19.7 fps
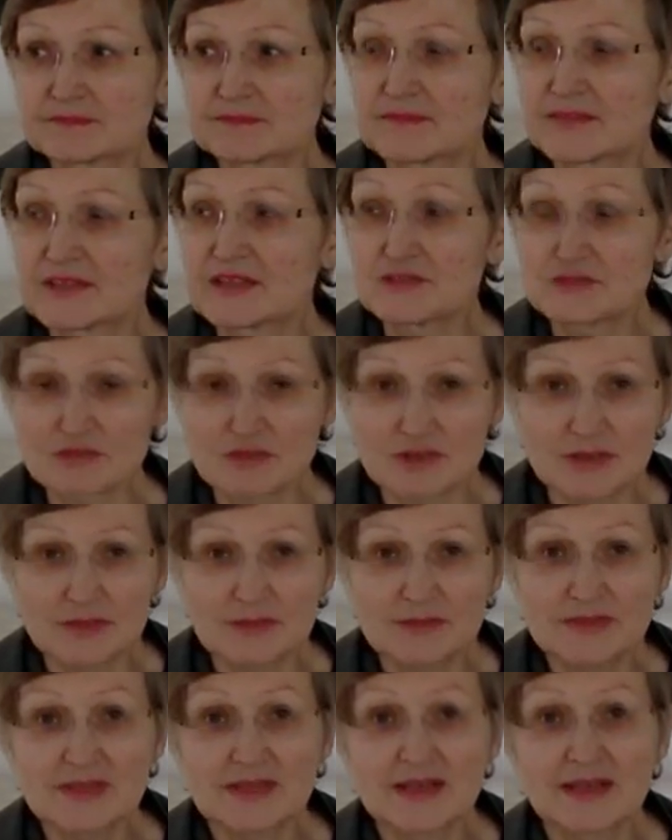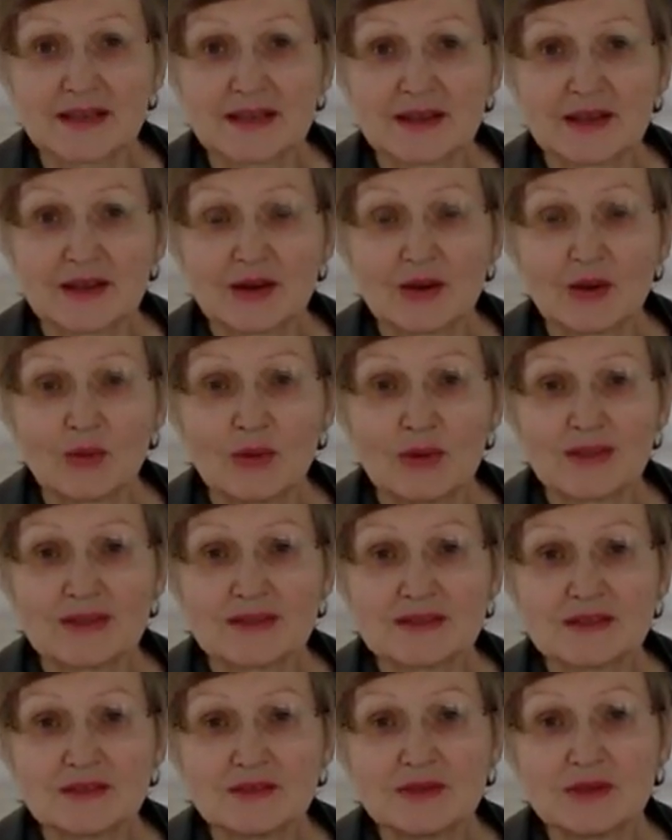streams
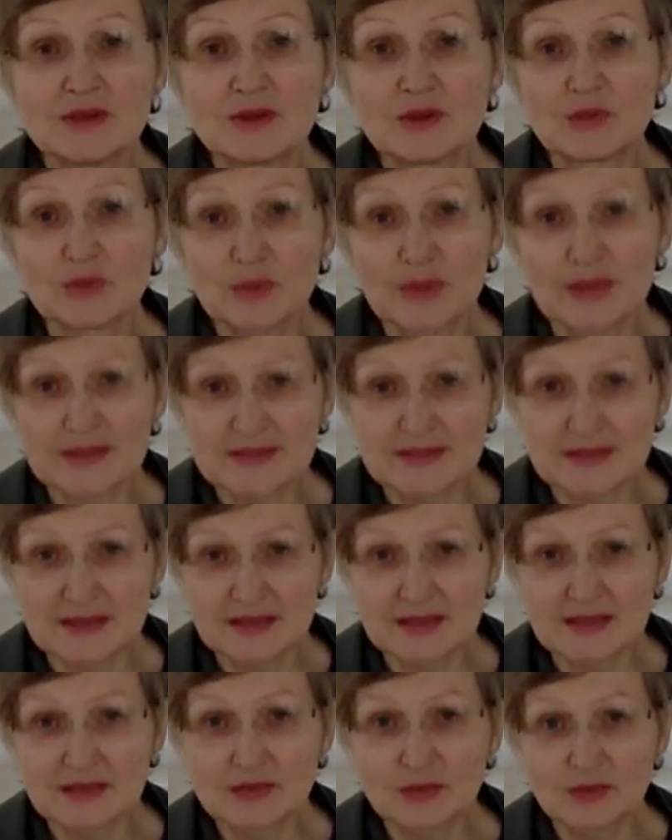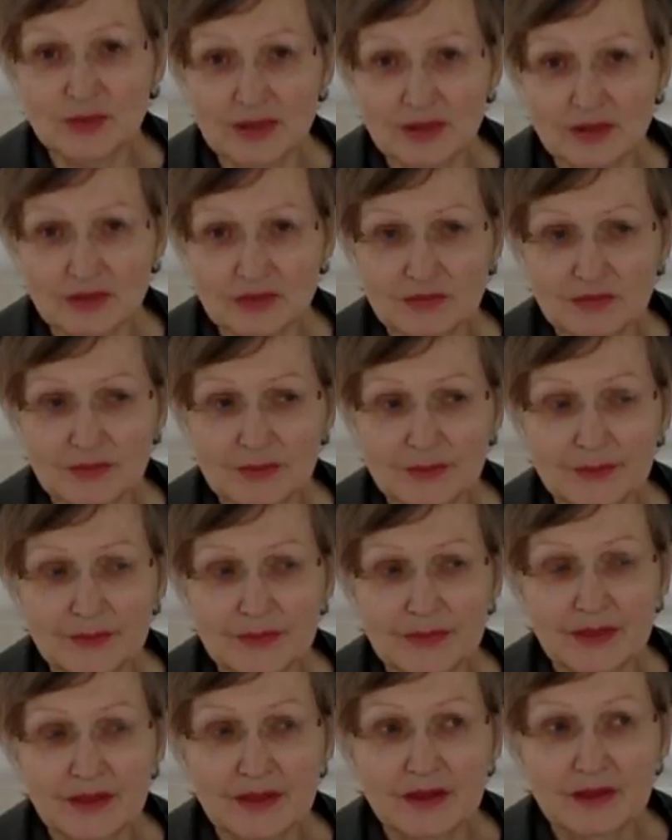once a week on Wednesday at 12.
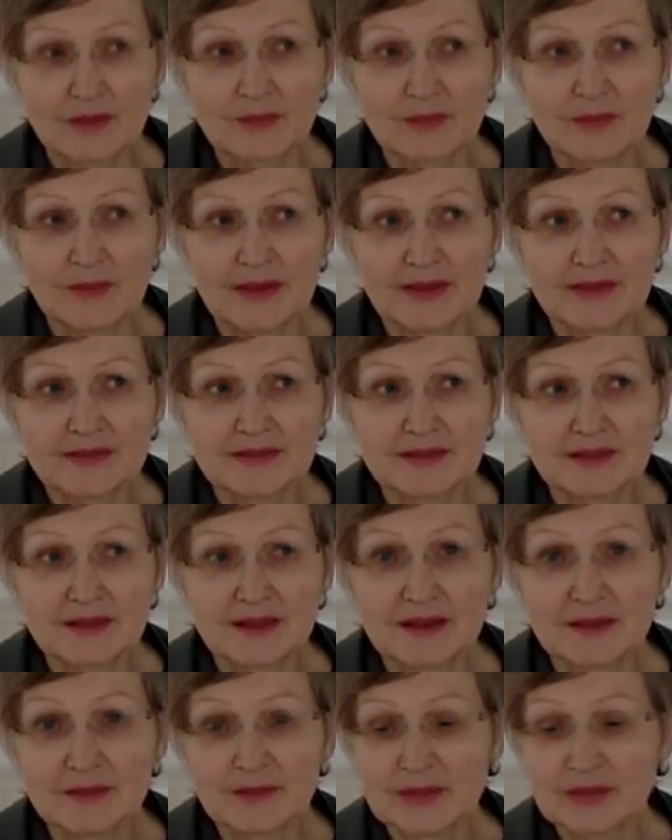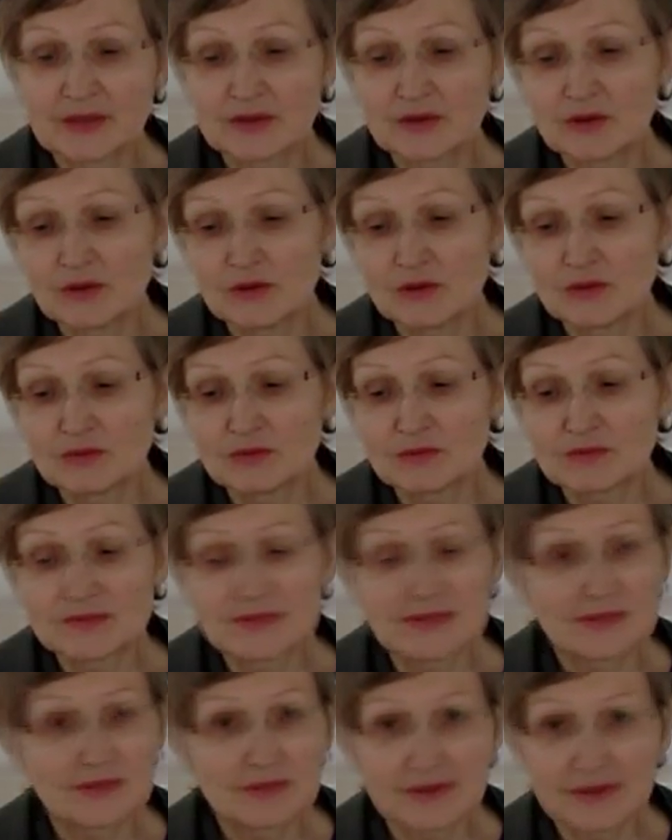But I might go
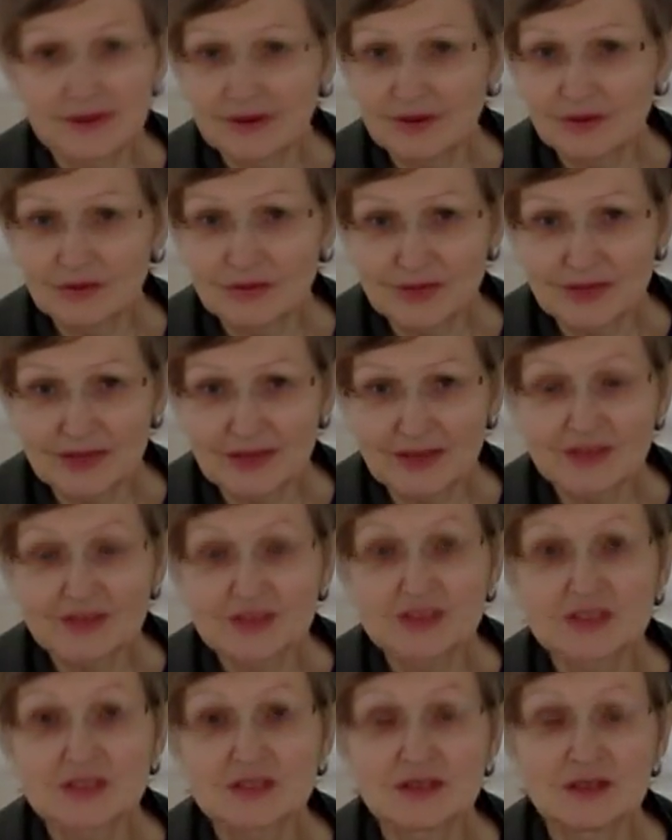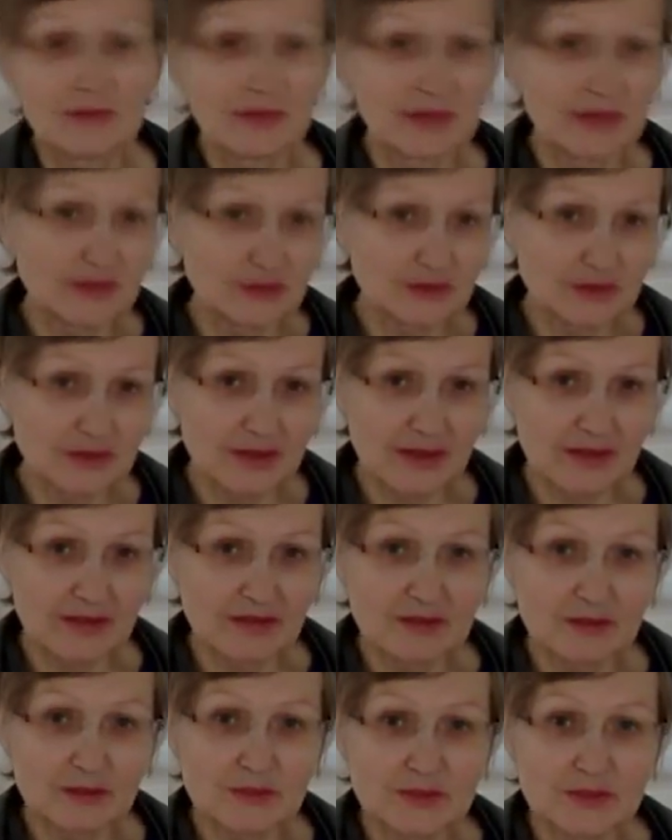somewhere on vacation and might not have
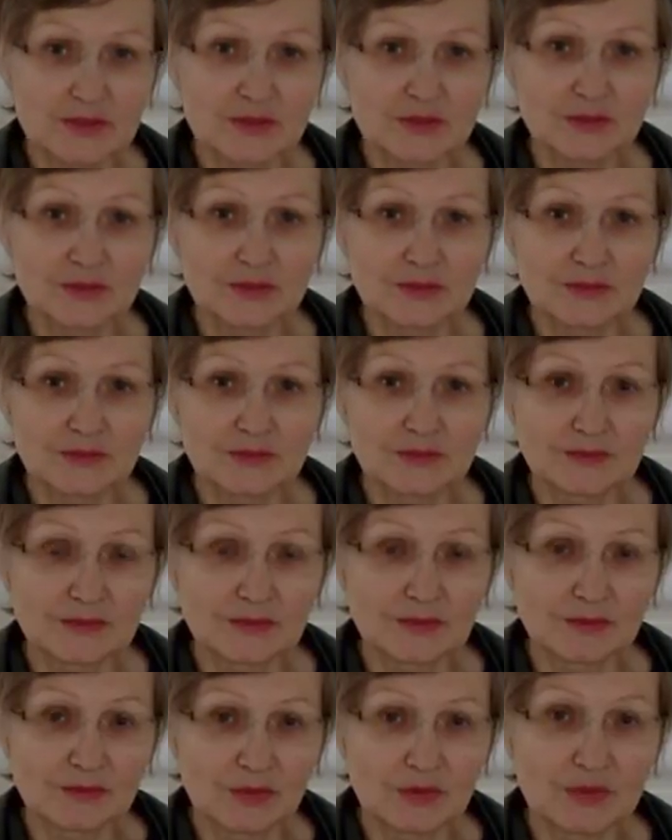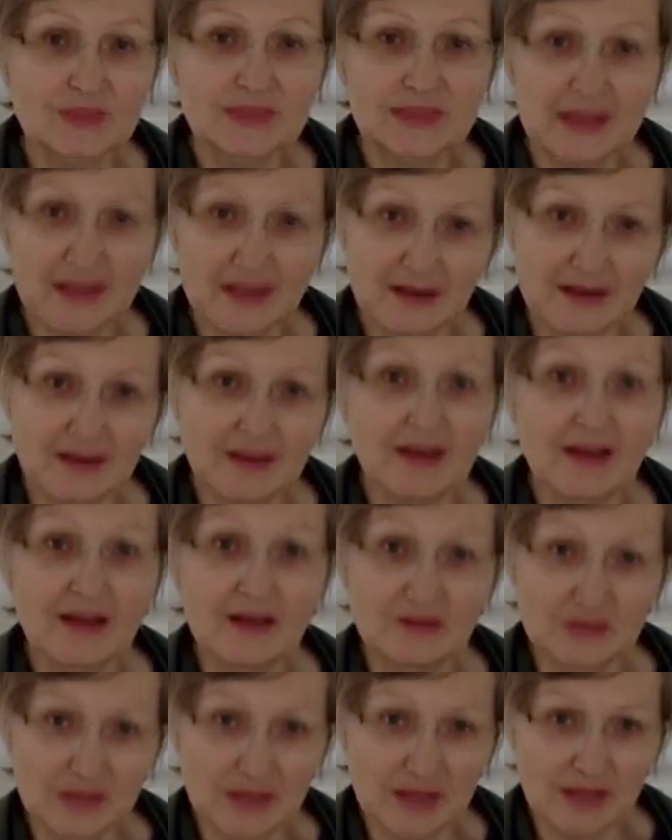them. So most likely I
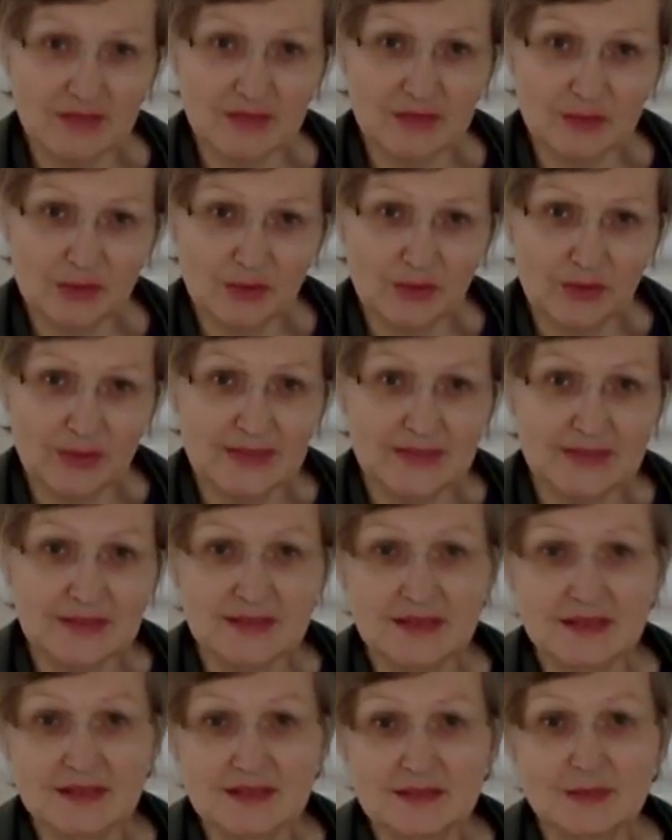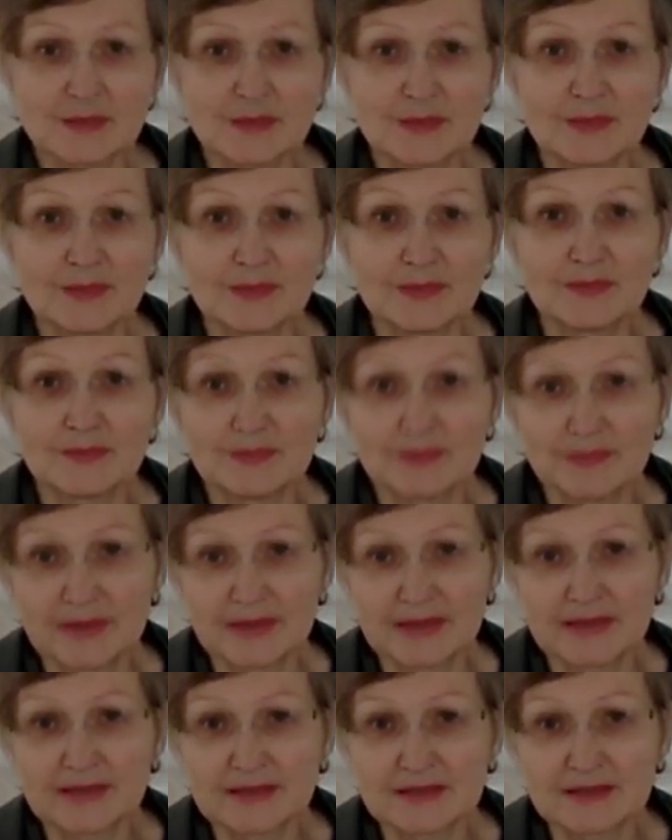will have them on Wednesdays,
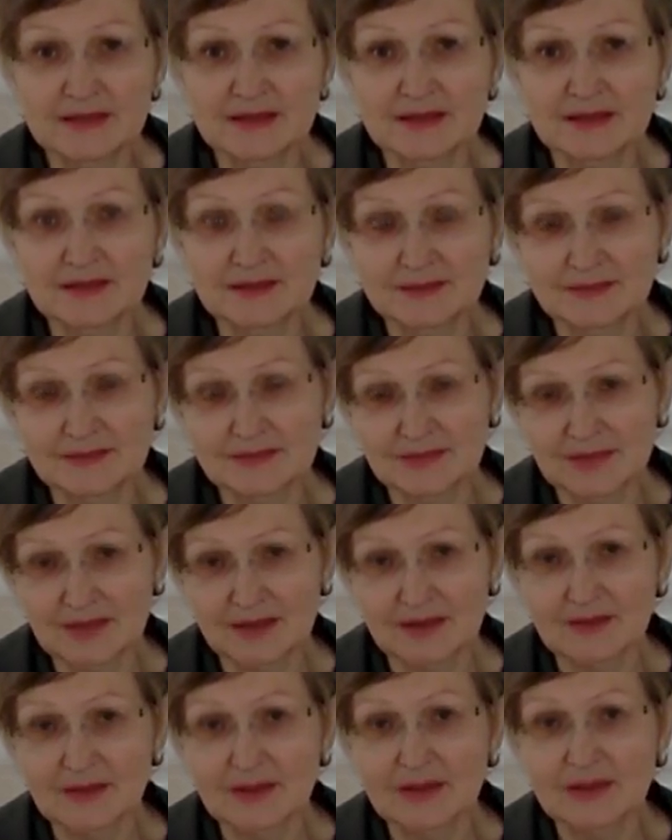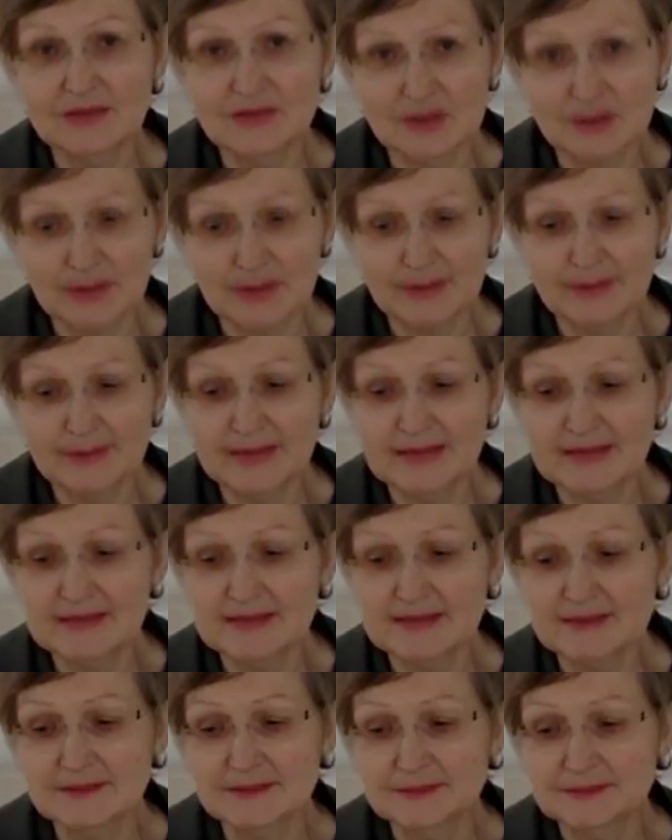but I'll try my best.